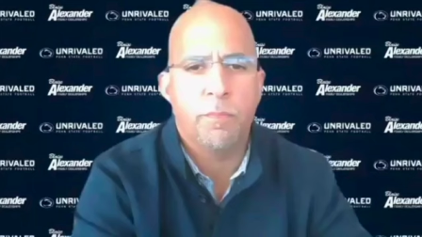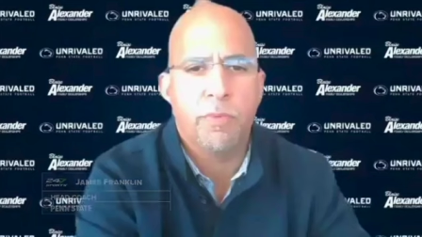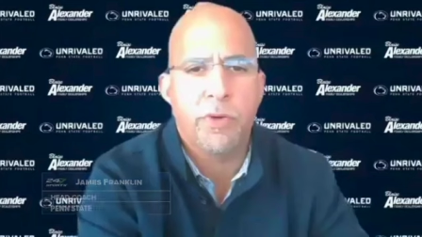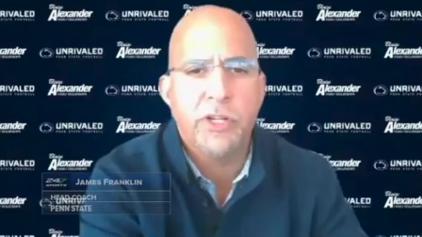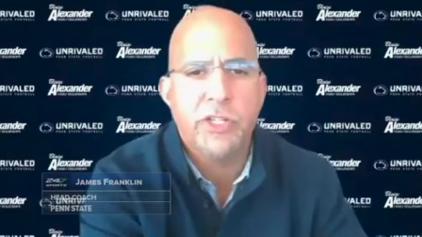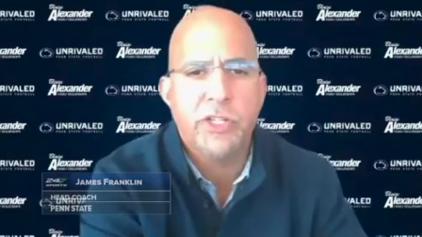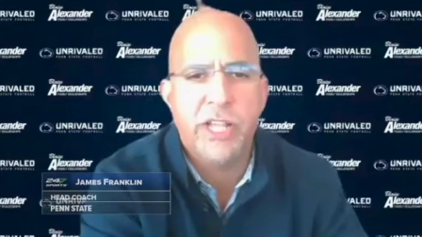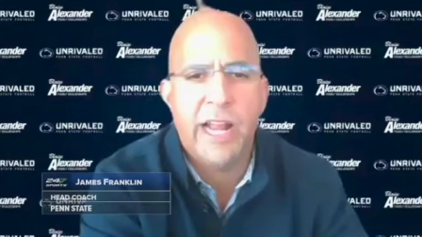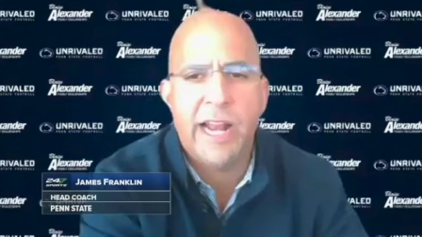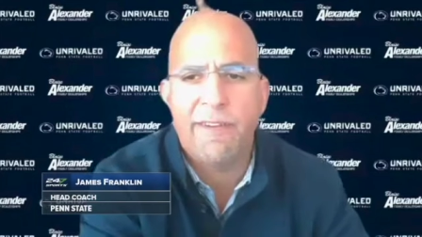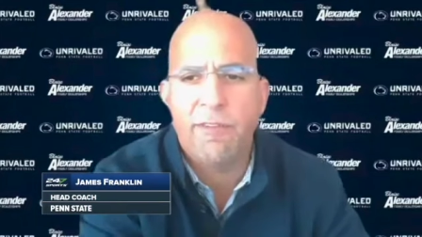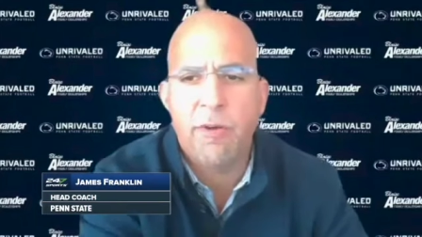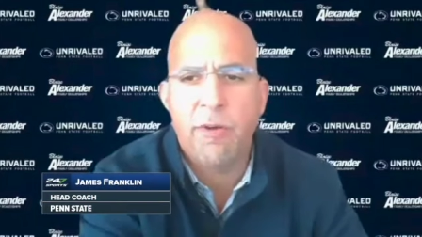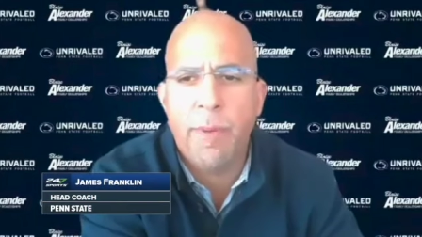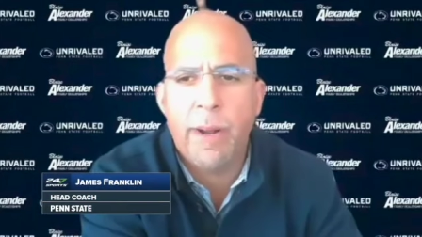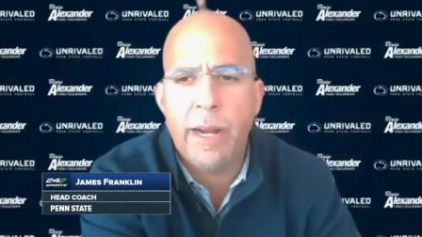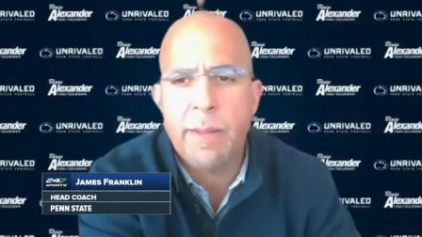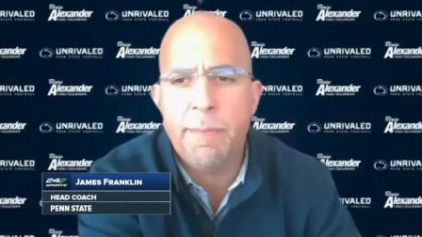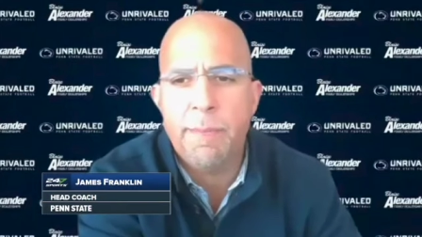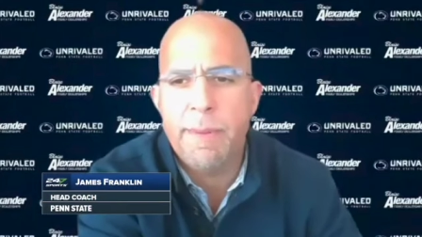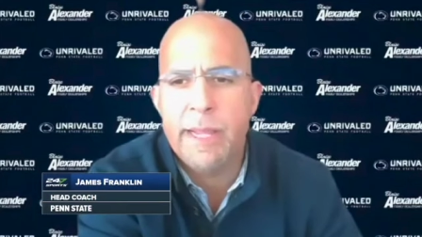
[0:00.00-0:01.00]
Appreciate
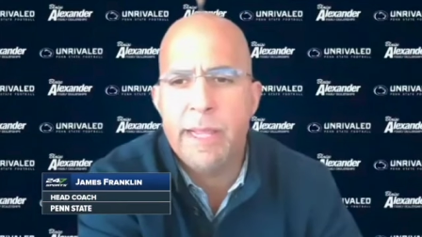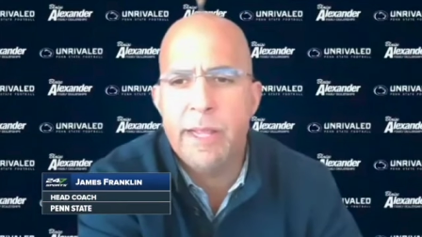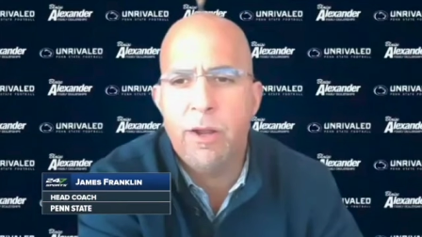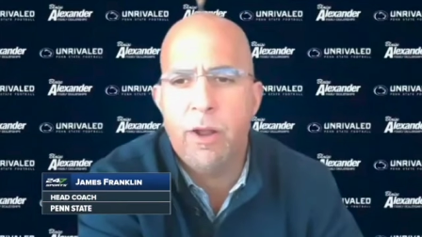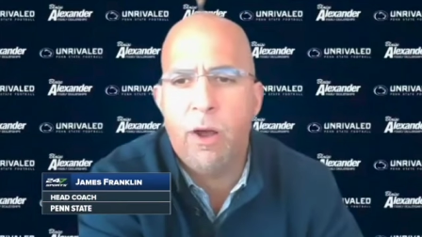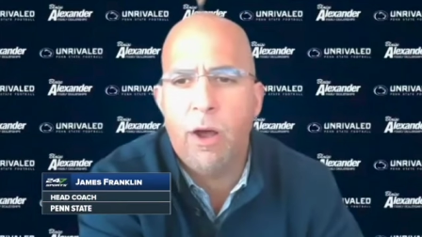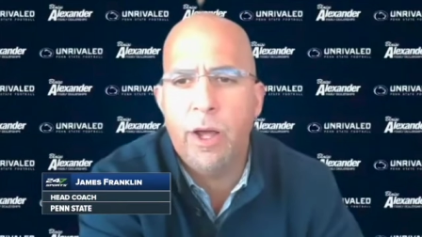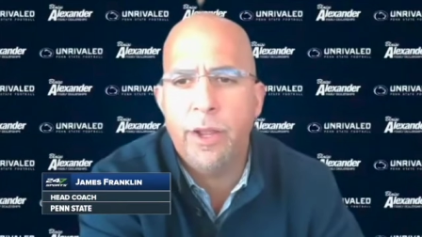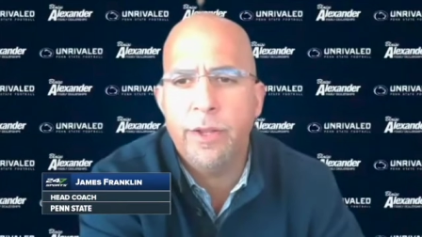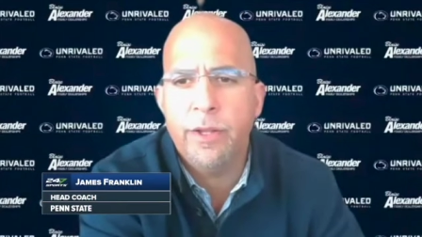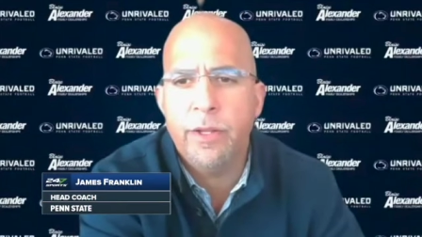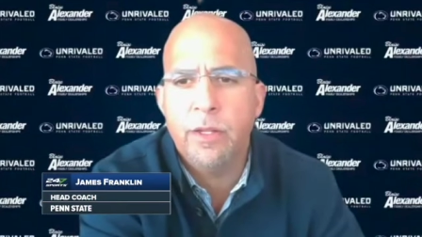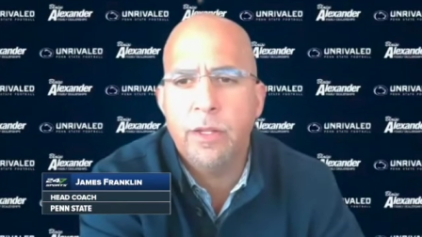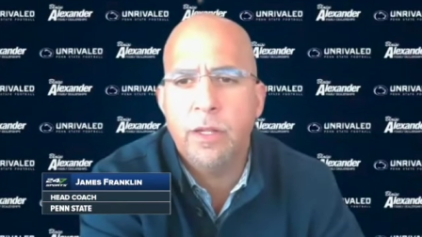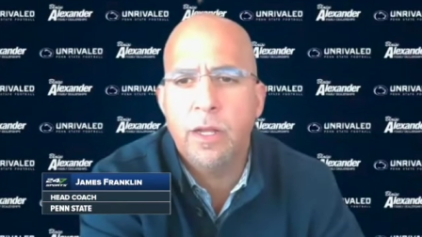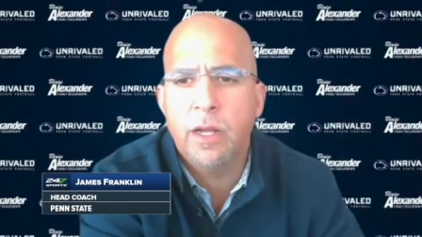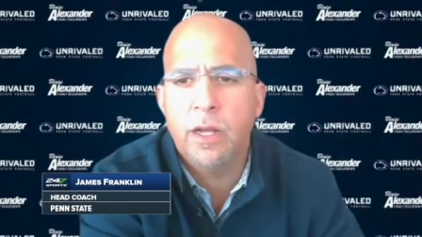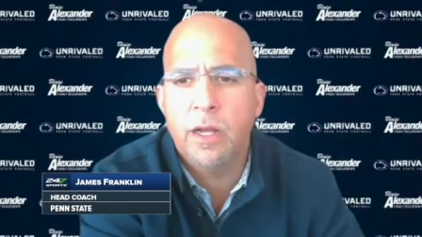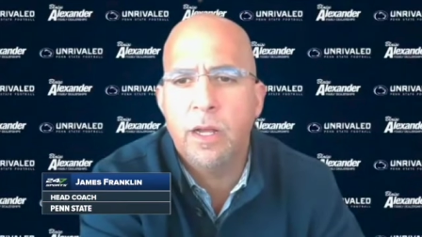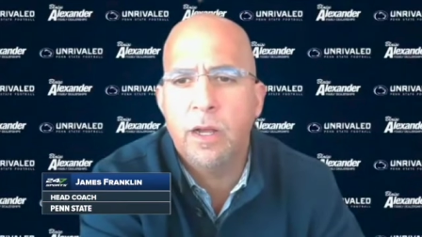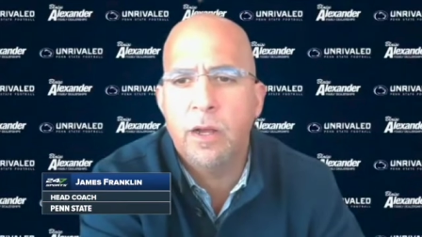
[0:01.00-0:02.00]
everybody being on.
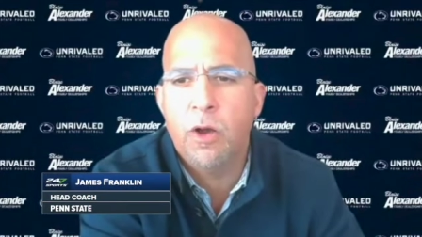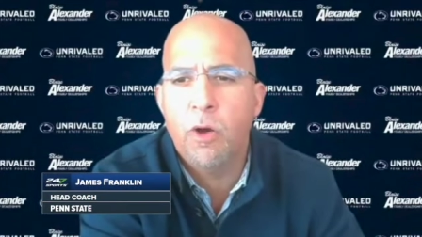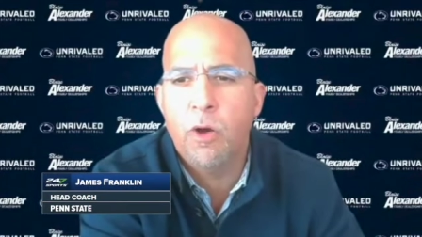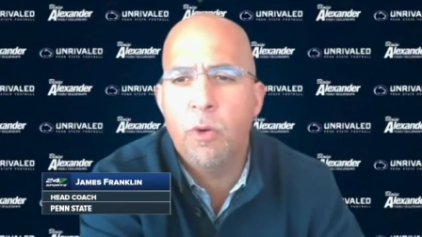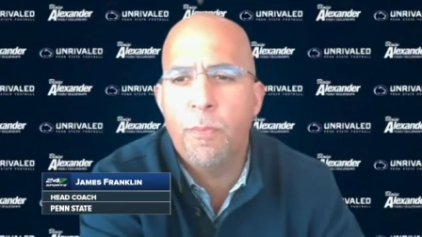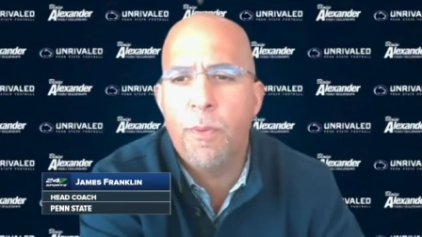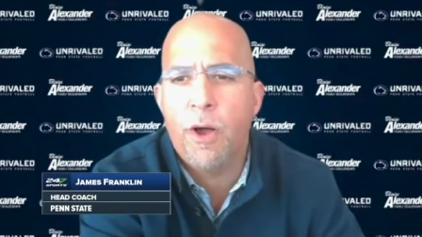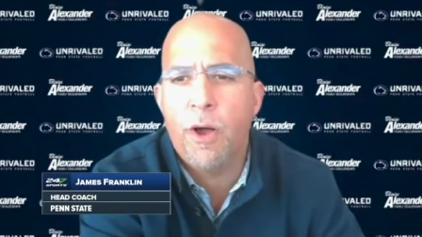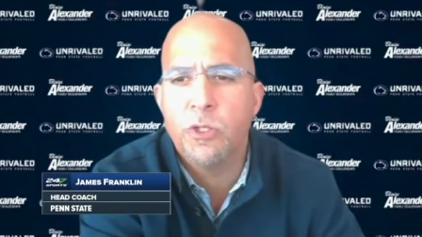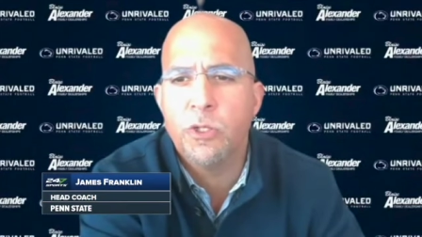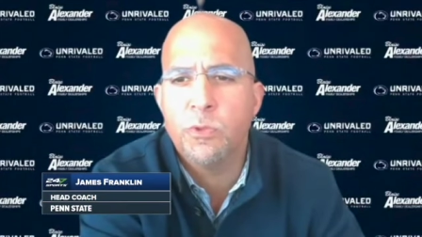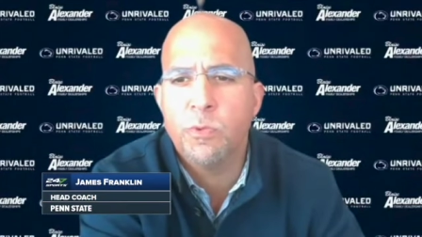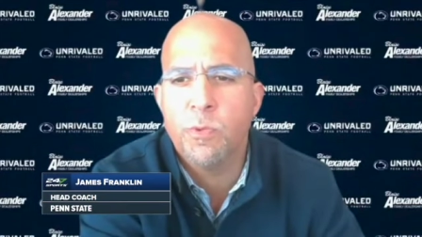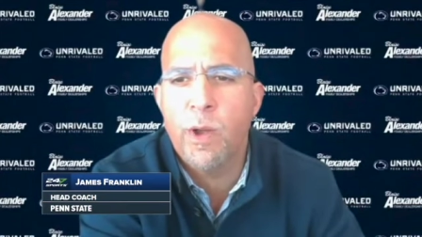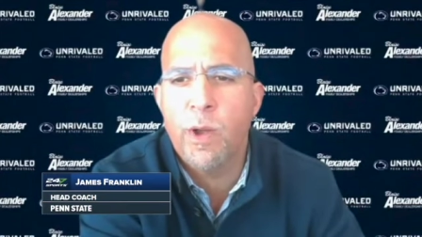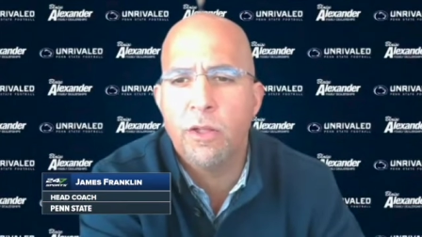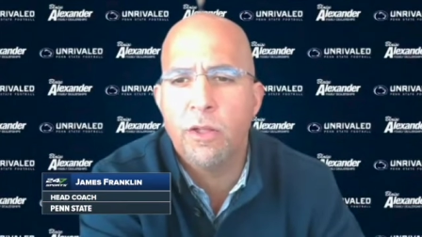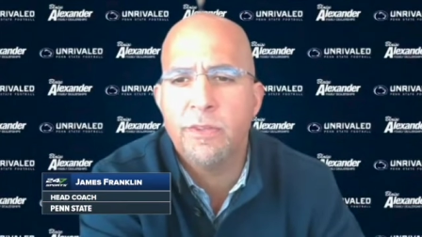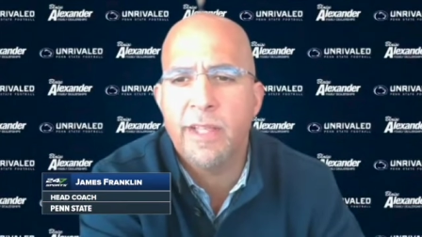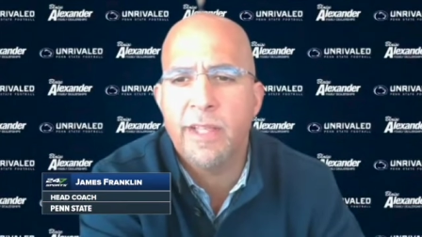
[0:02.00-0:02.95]
Hope all is well.